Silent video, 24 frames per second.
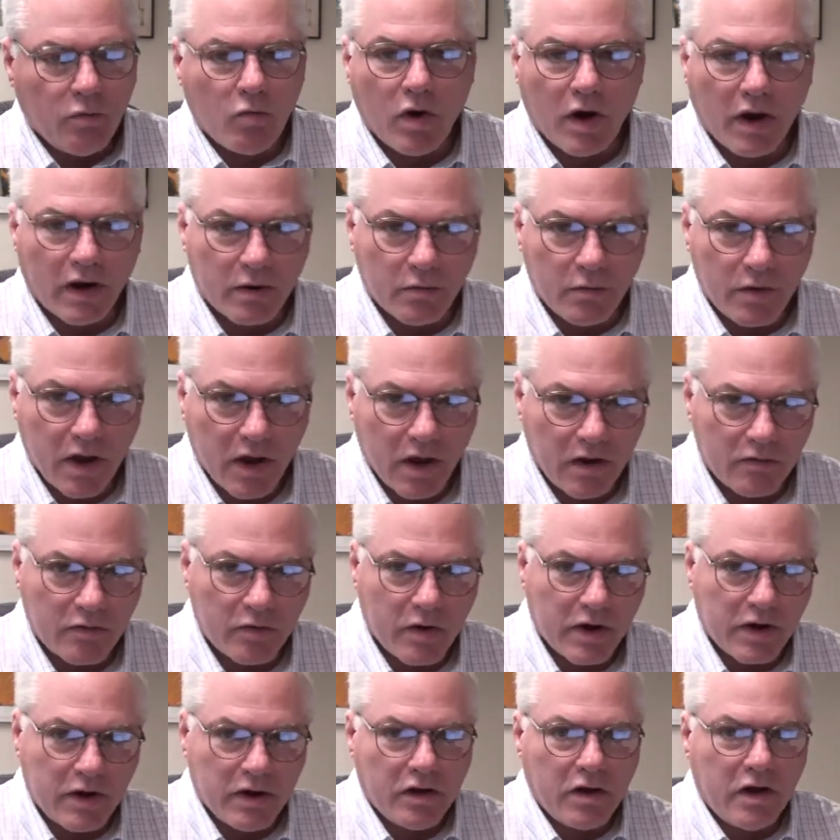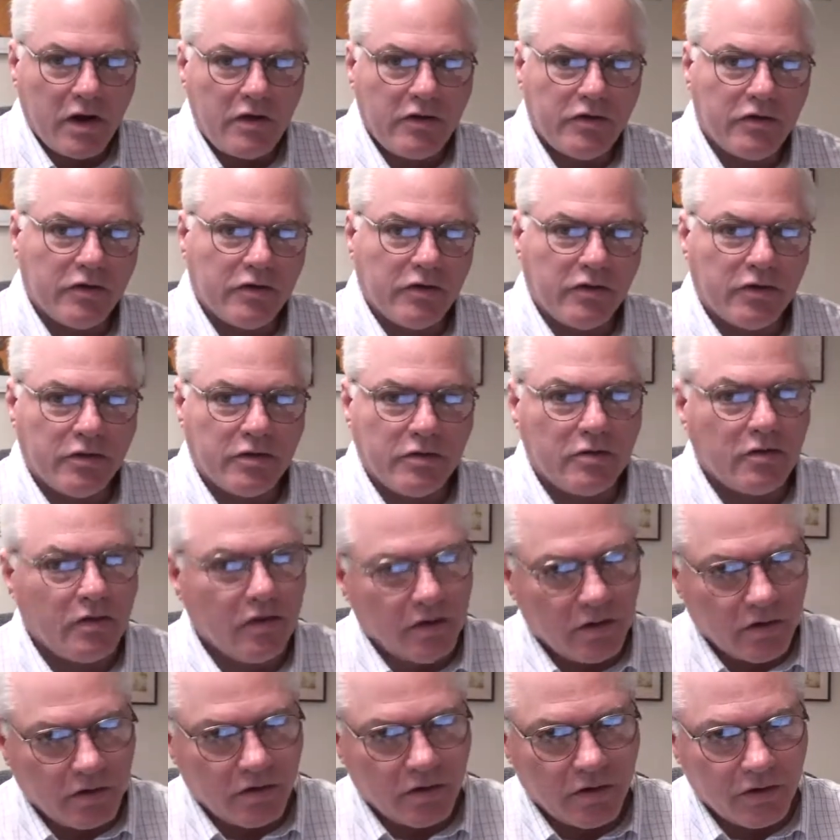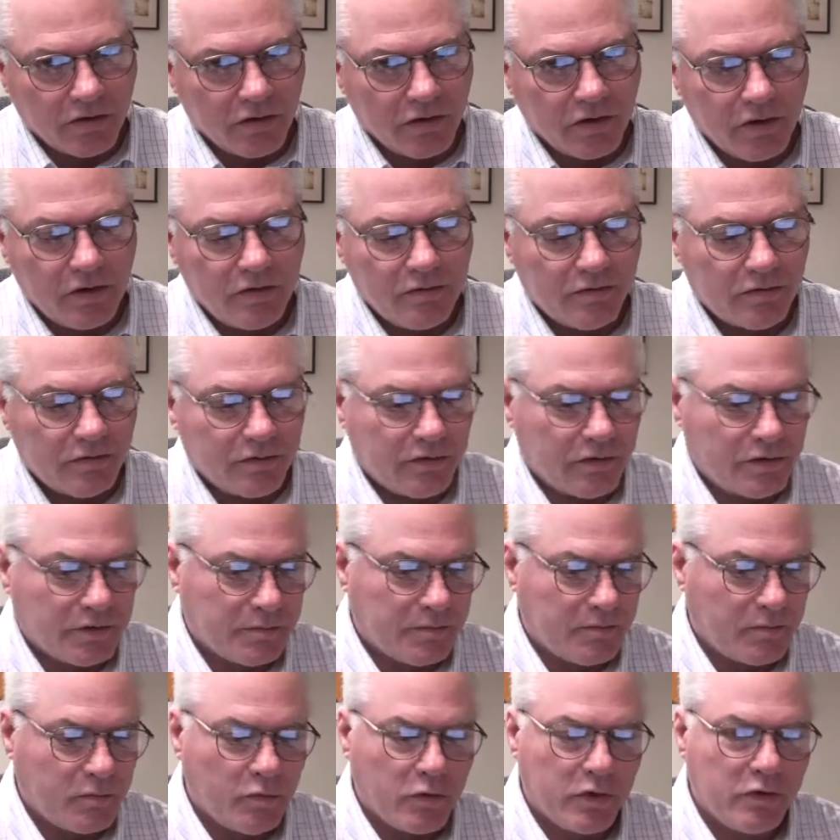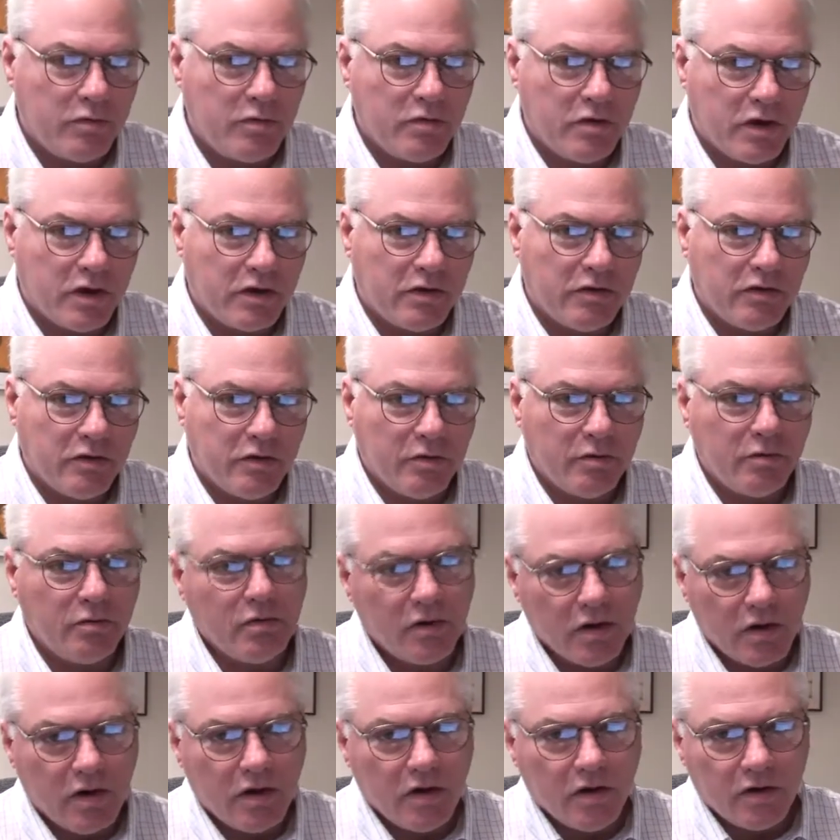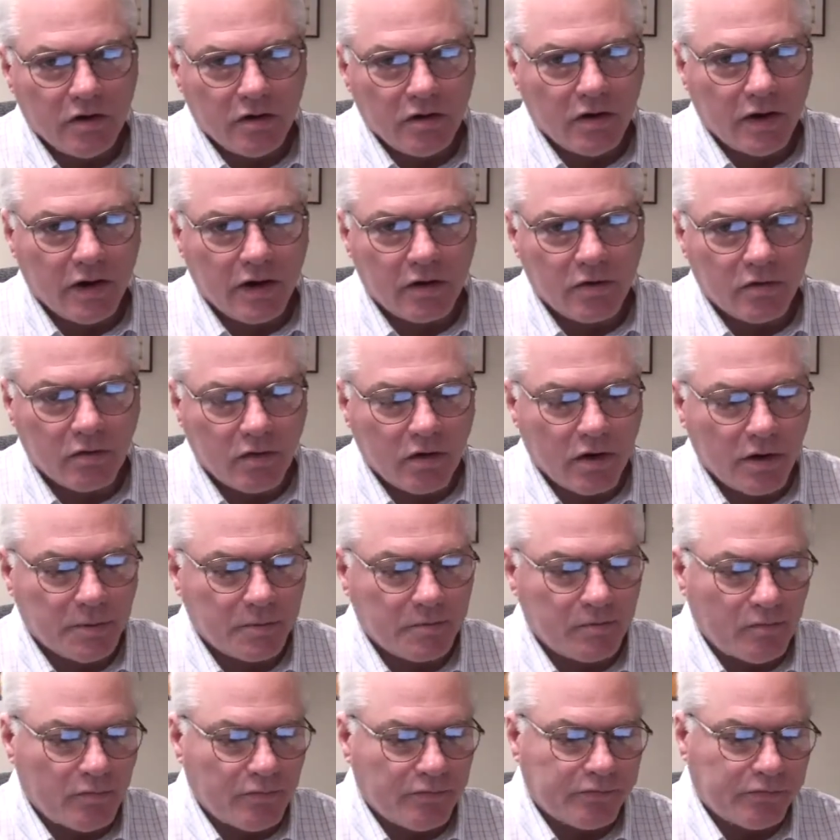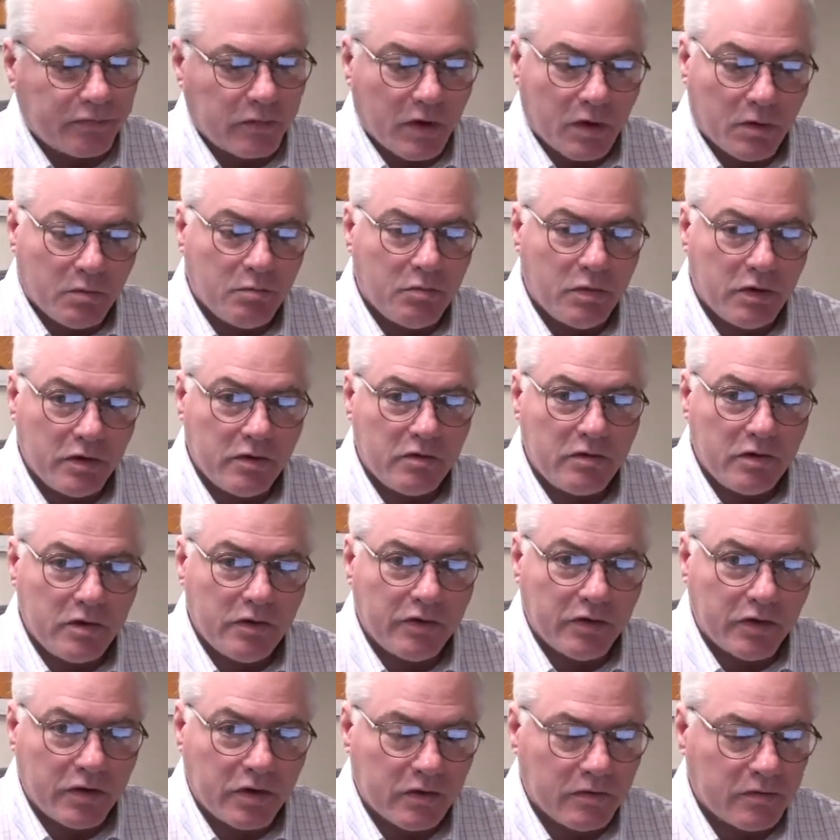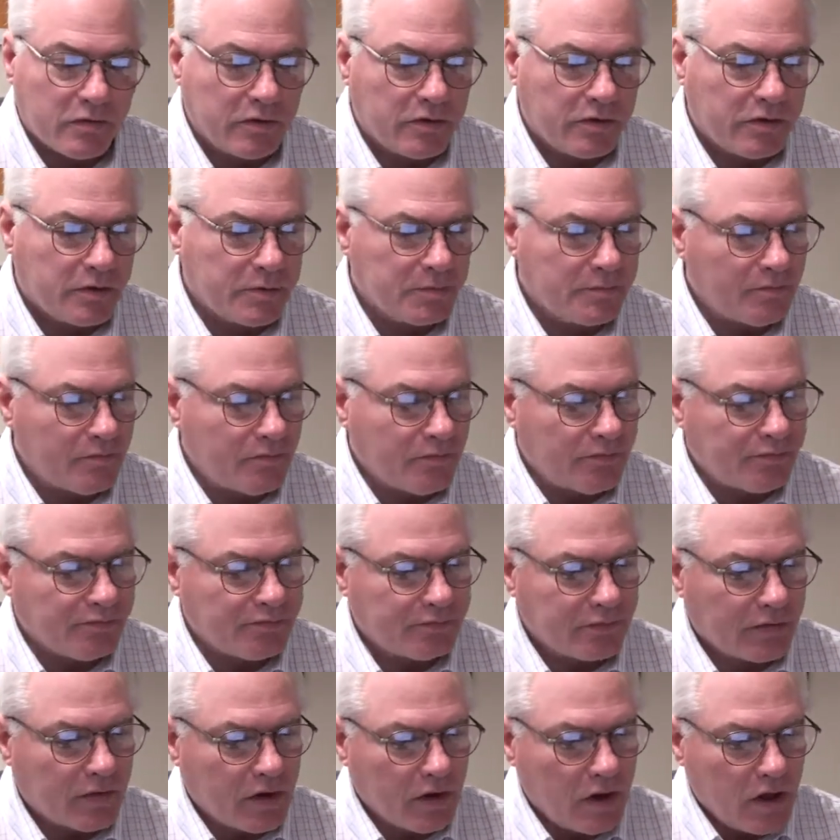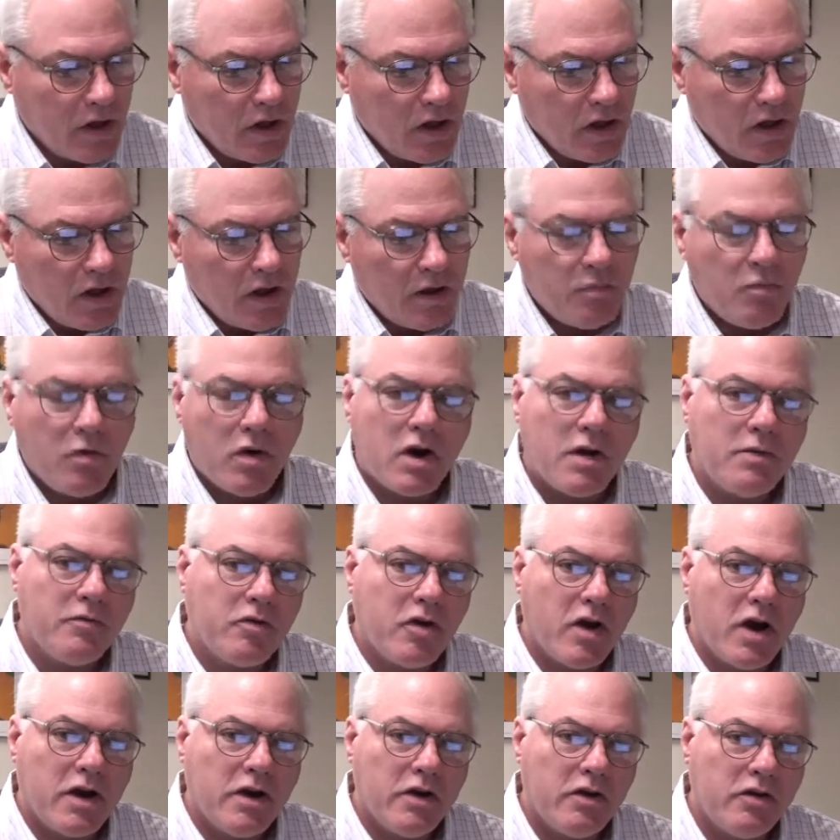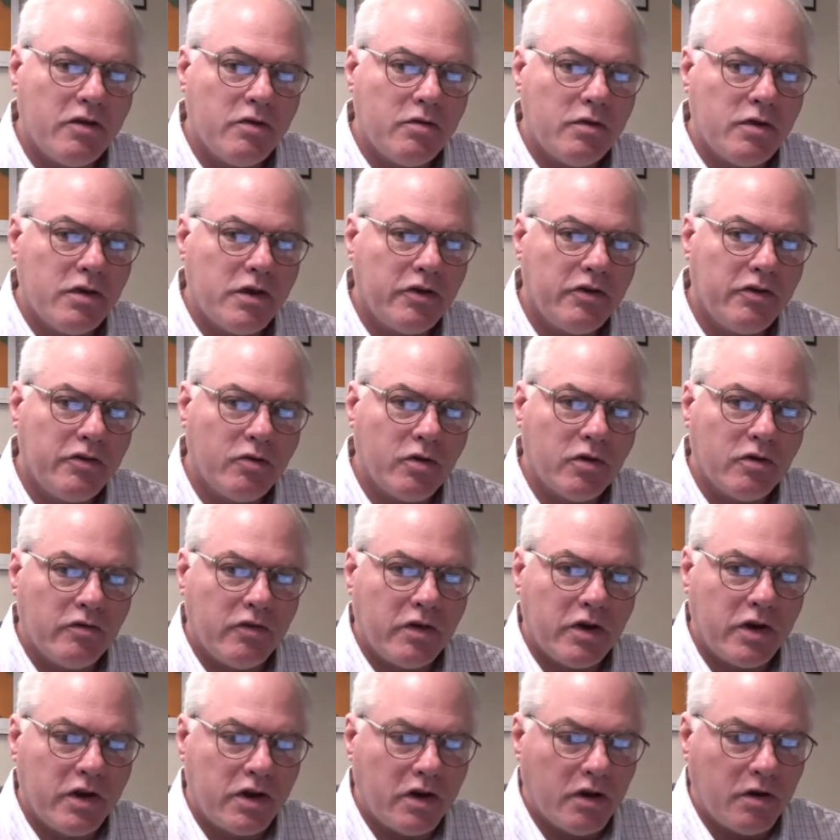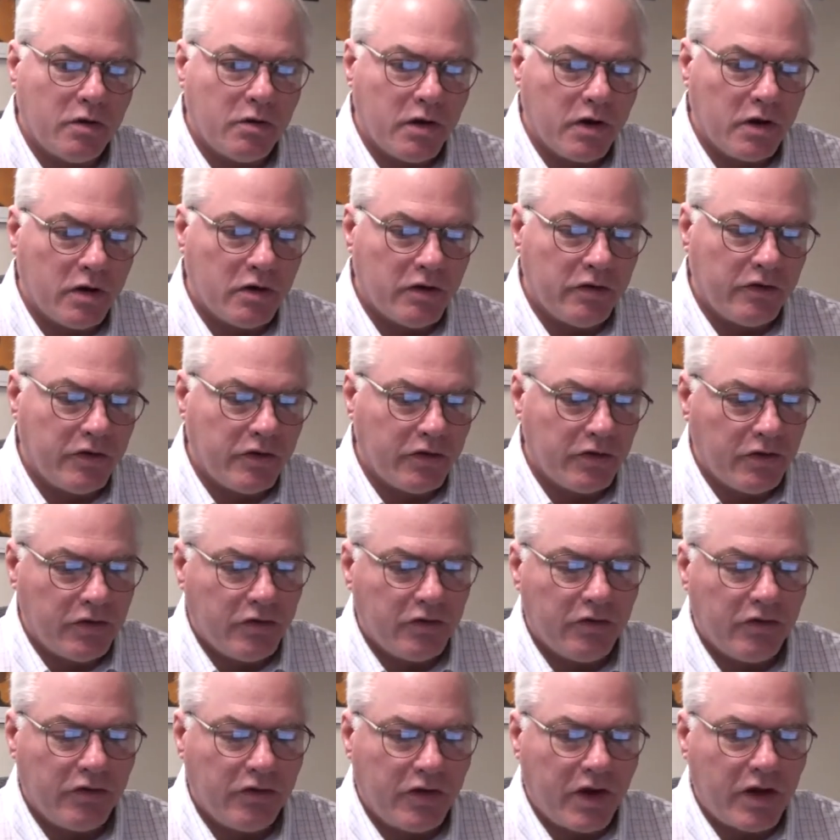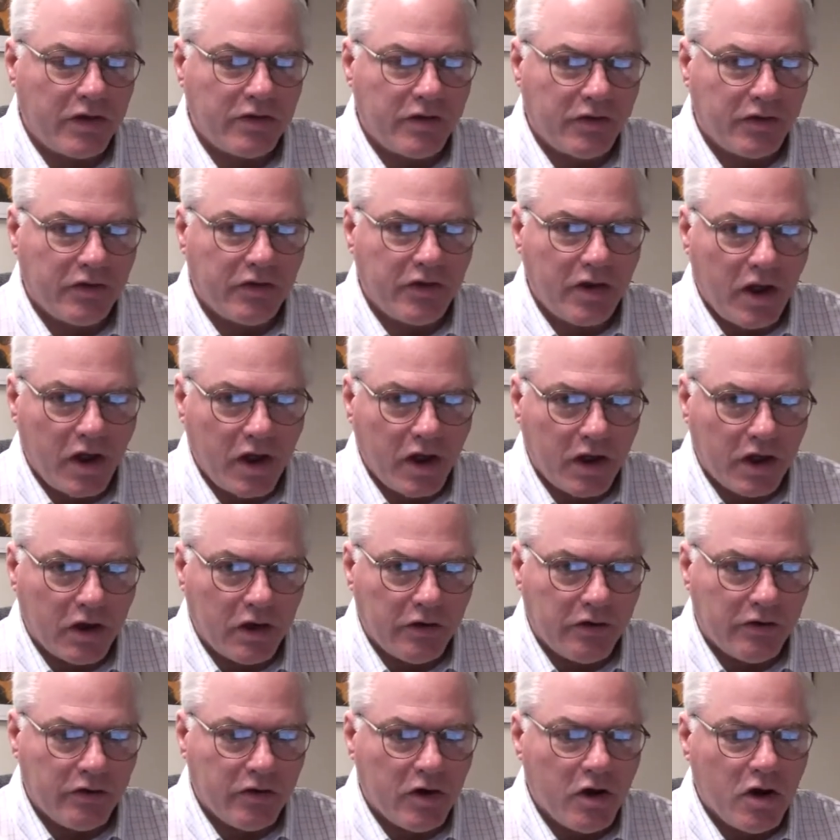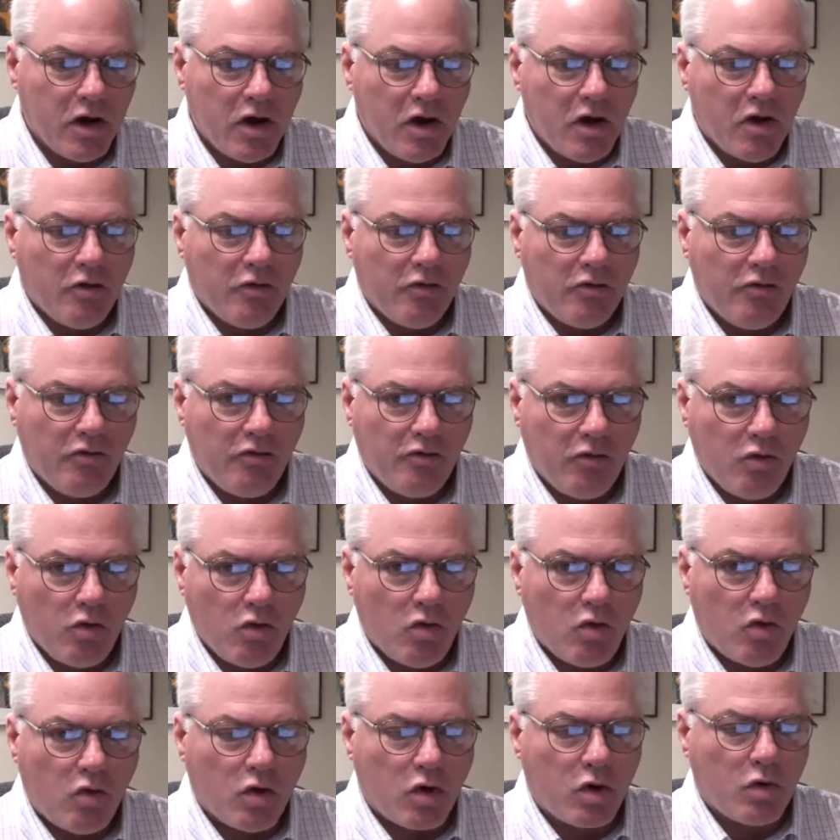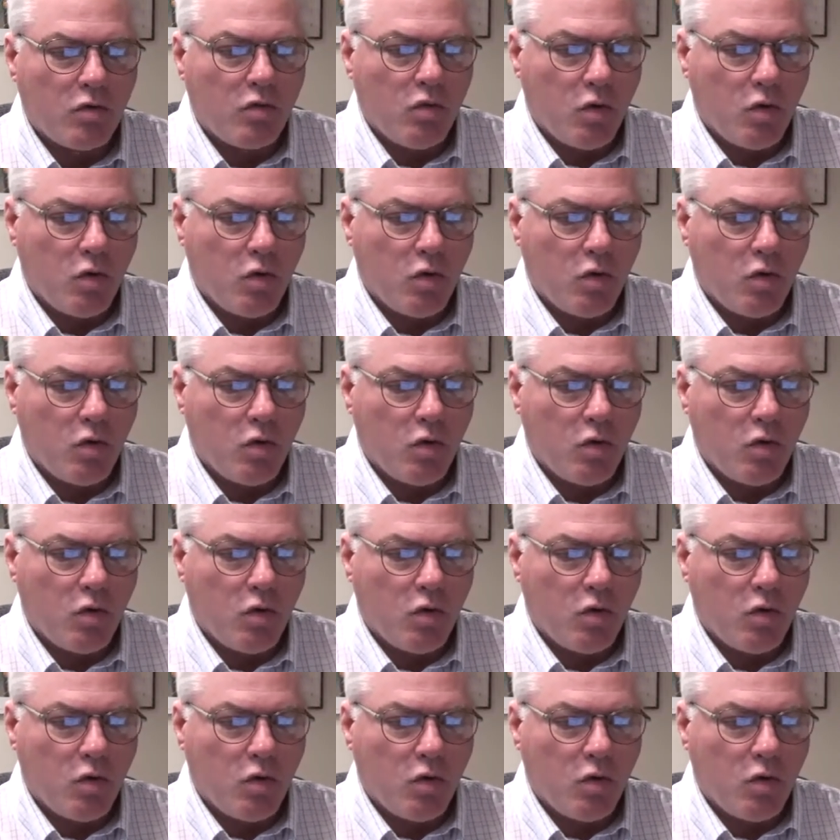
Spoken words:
Why do we have regulations? And there is a difference, which we'll get to later on. But there is a difference. And what I'm trying to do in this short video here is just set the stage for